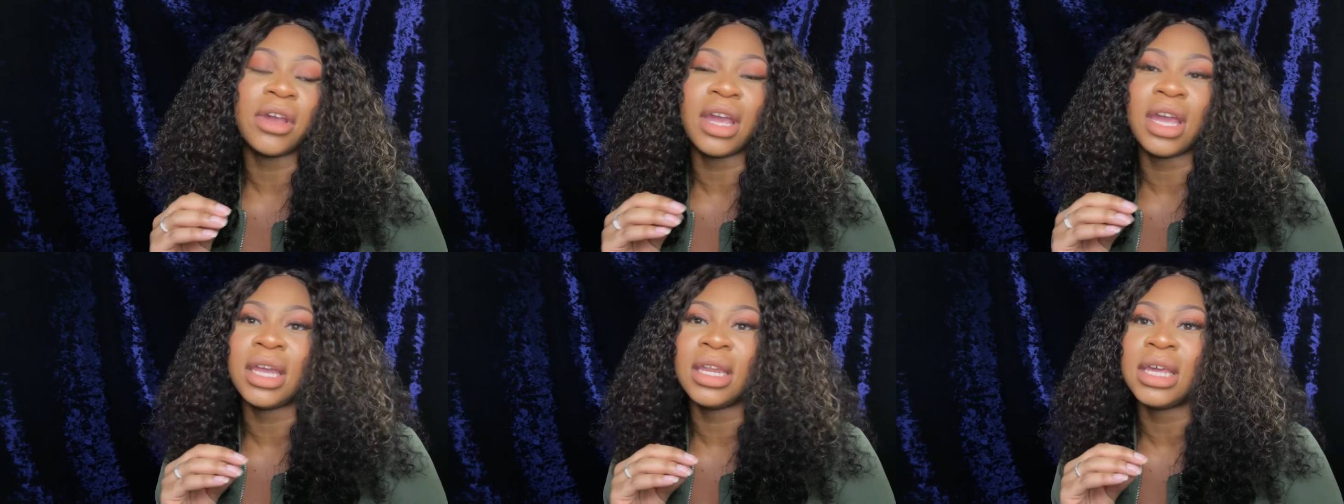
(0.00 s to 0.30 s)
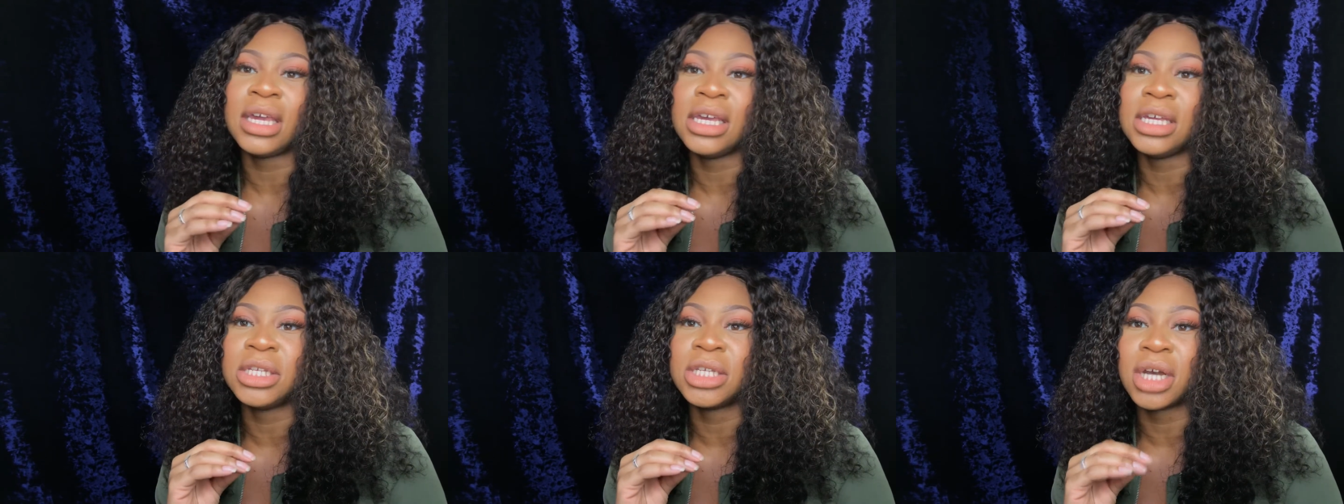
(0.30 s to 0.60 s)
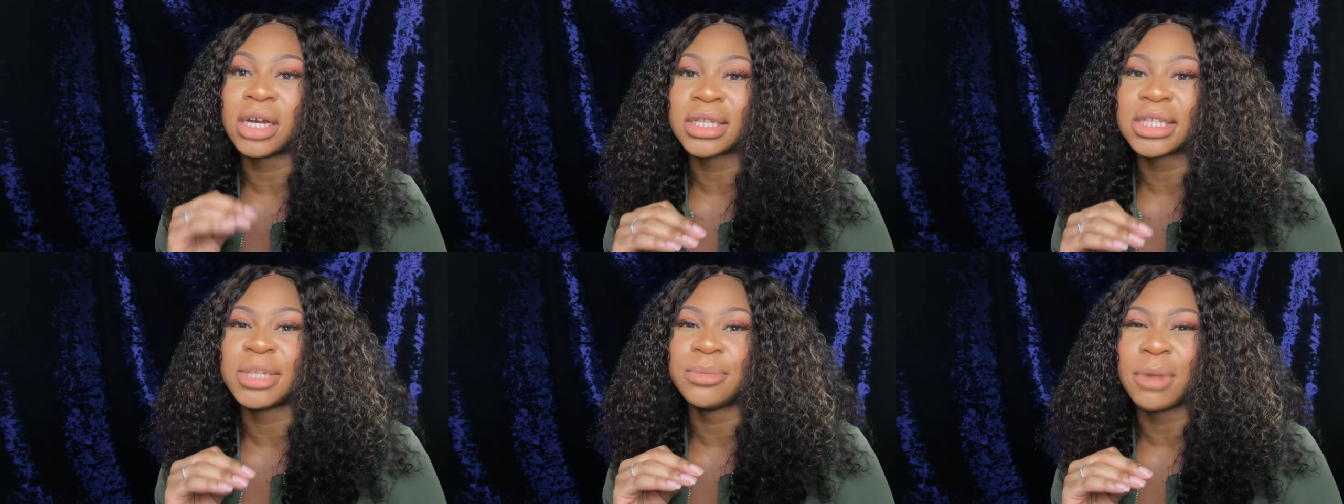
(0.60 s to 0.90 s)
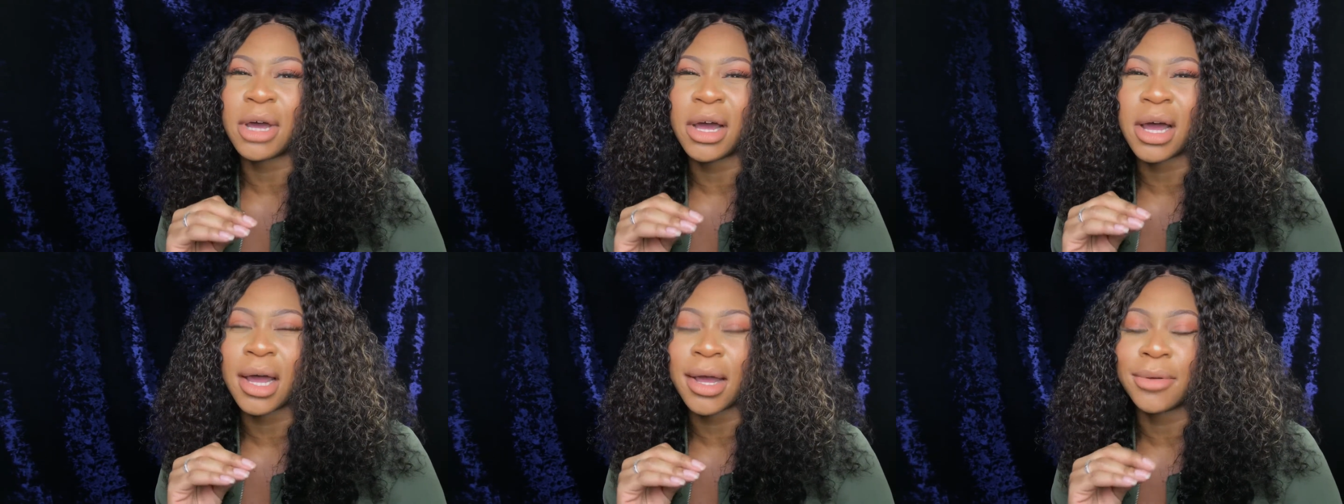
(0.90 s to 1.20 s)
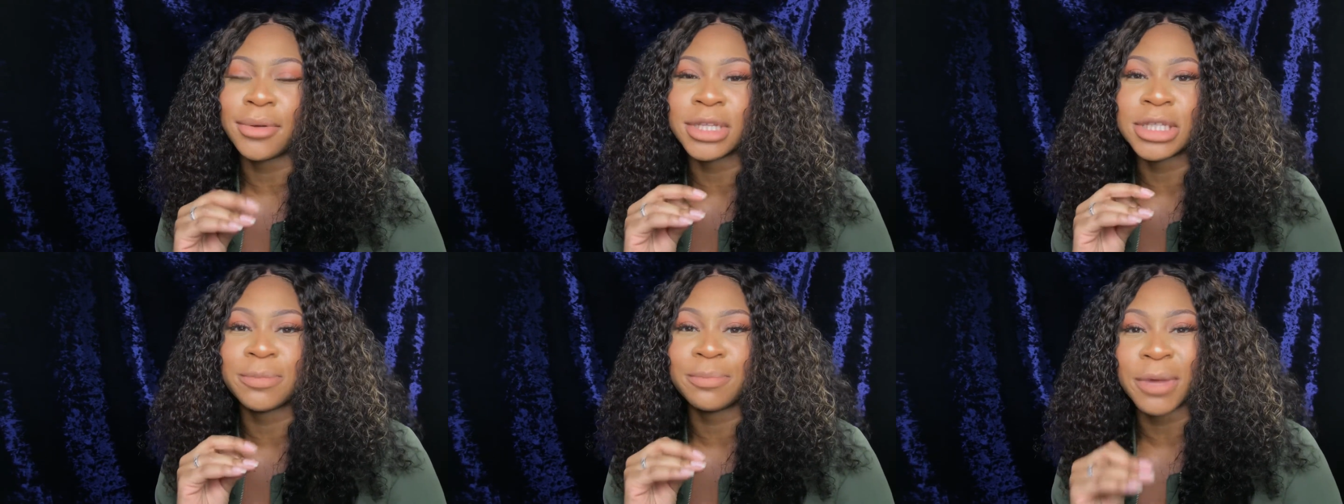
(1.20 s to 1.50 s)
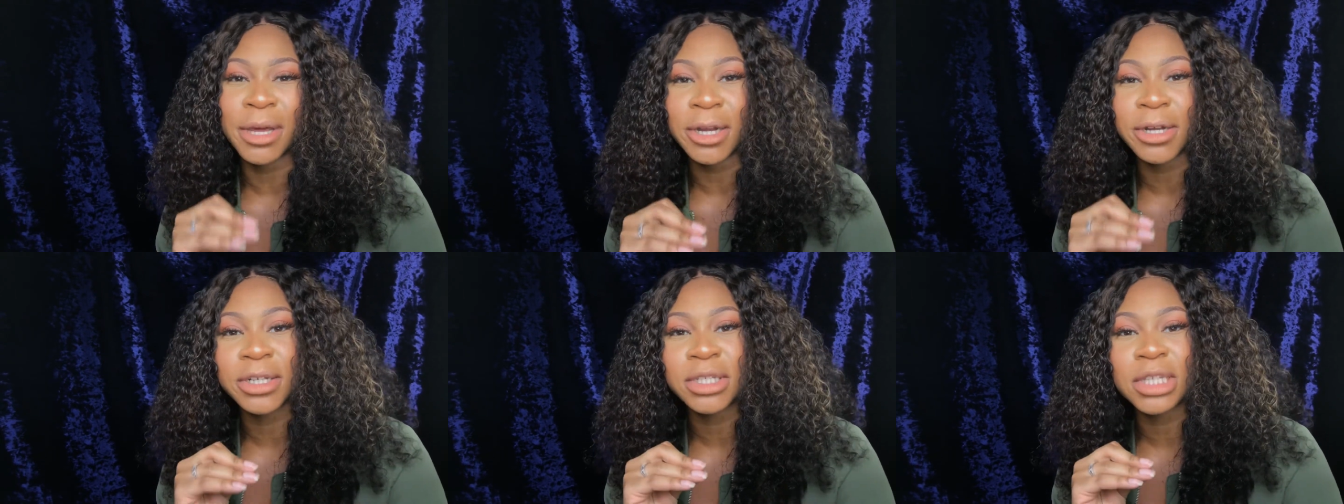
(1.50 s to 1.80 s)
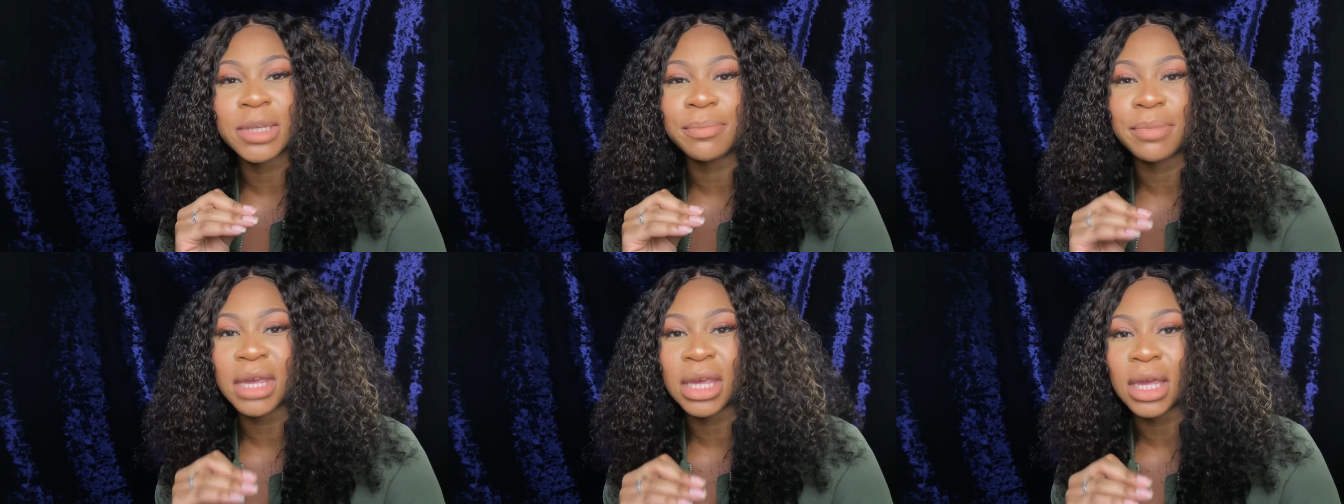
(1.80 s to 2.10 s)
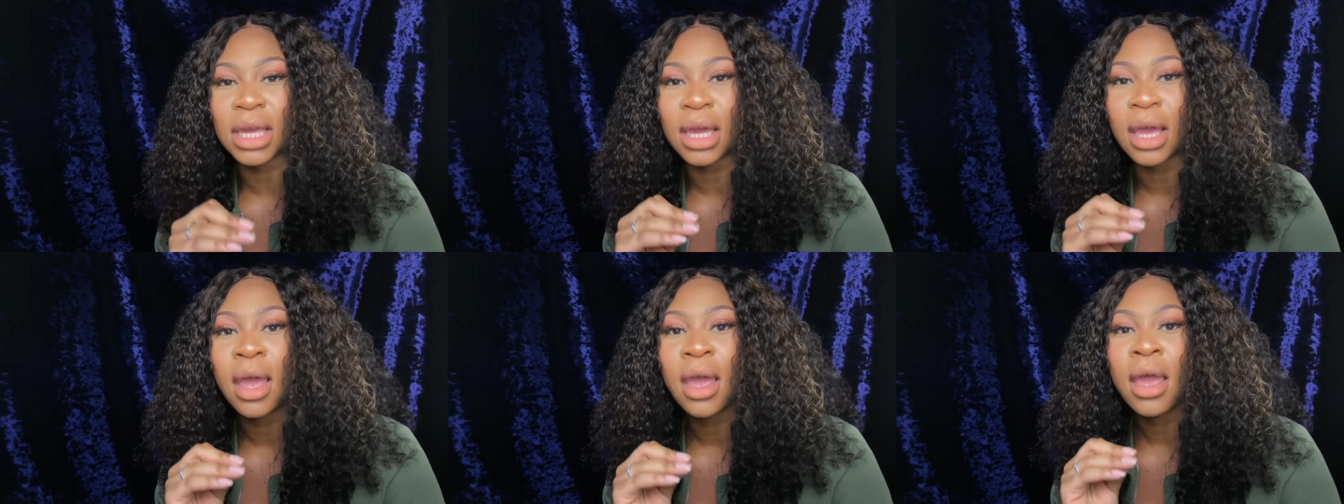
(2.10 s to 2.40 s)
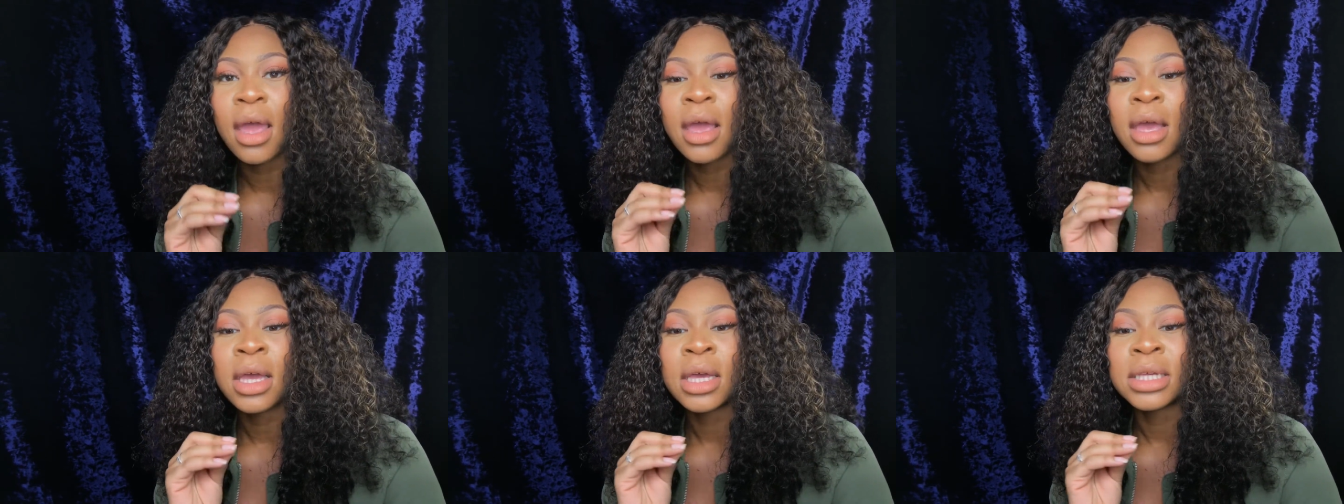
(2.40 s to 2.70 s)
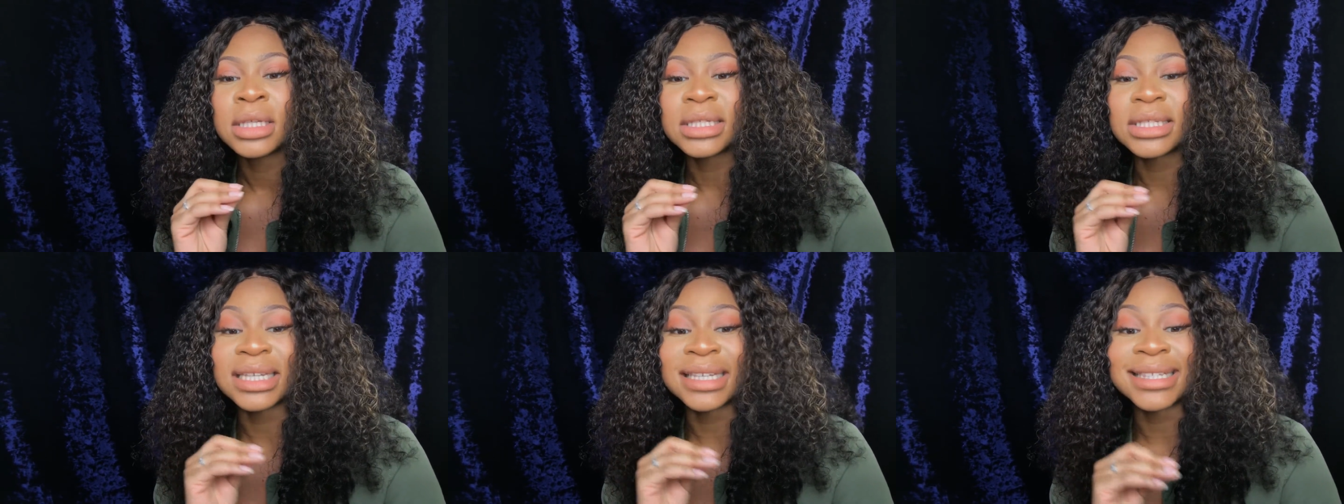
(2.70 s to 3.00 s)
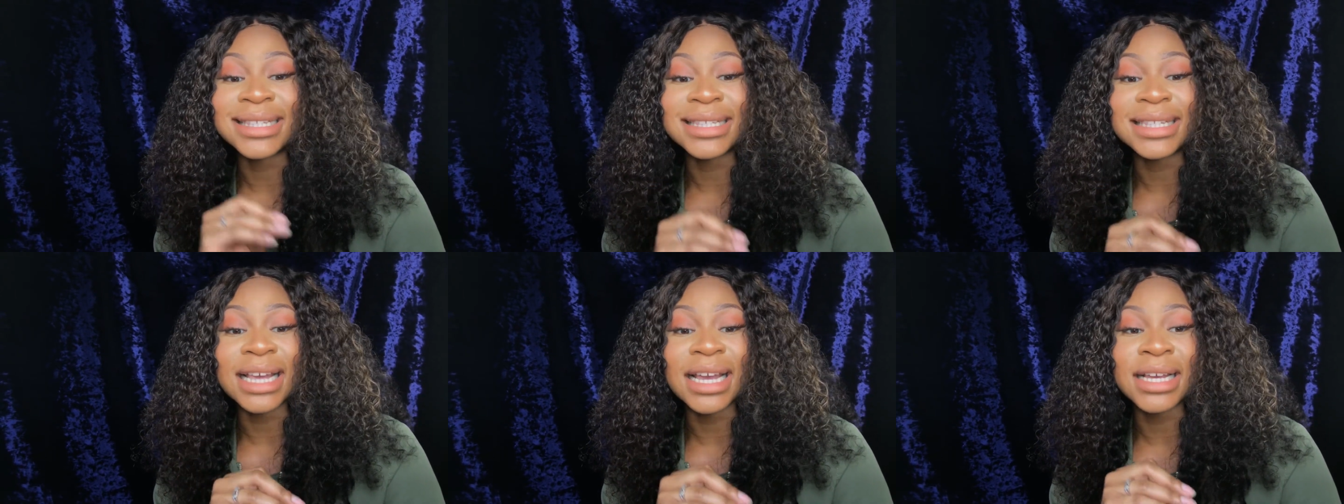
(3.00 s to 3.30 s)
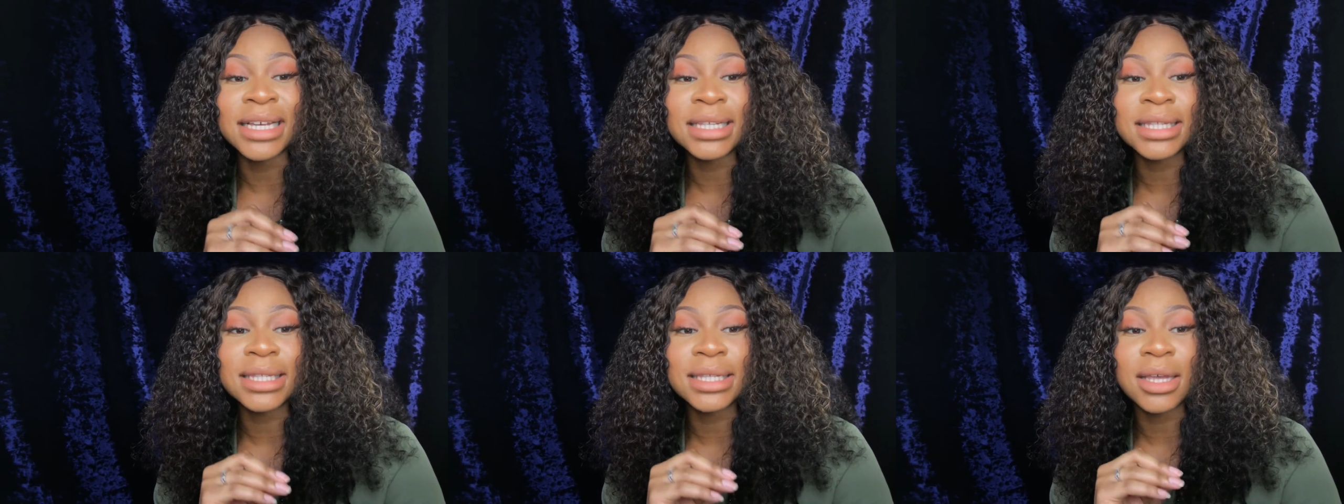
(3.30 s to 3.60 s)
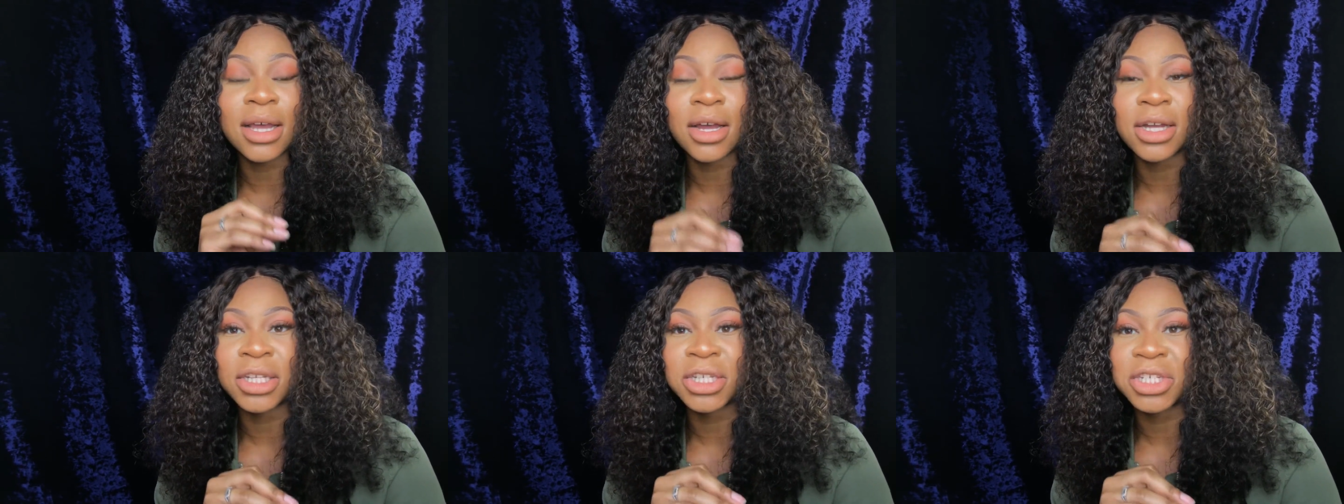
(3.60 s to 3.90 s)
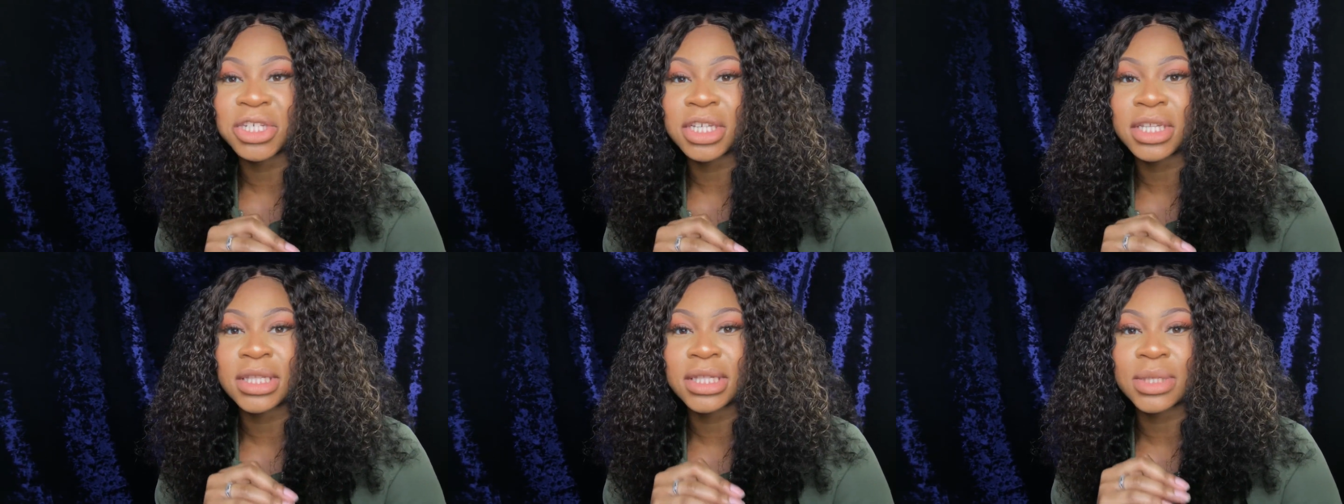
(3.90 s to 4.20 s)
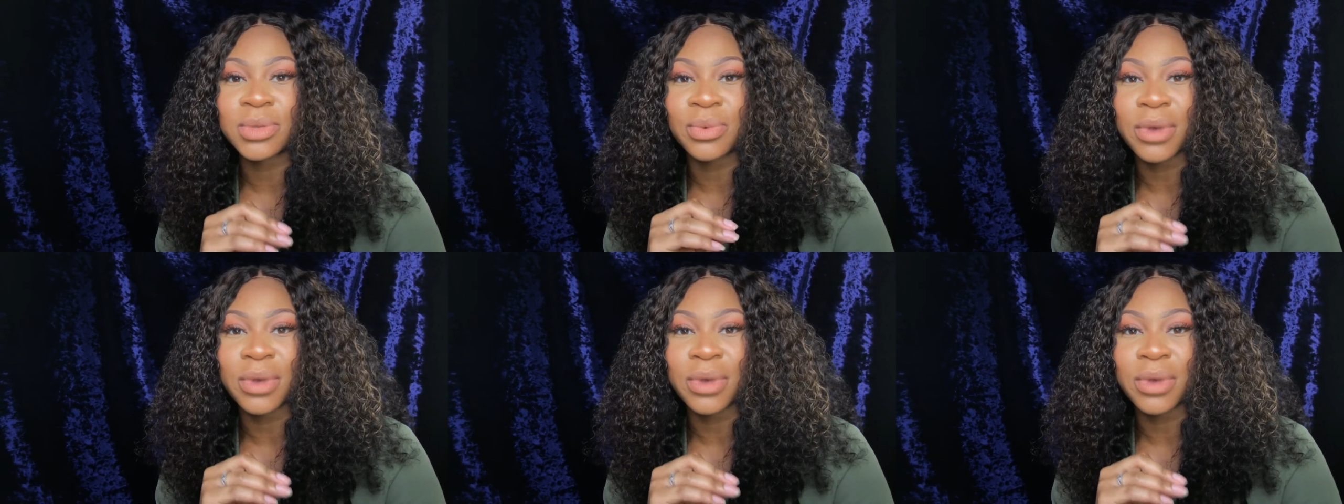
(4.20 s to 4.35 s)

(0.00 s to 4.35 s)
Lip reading: And he talks about how it's better to be success conscious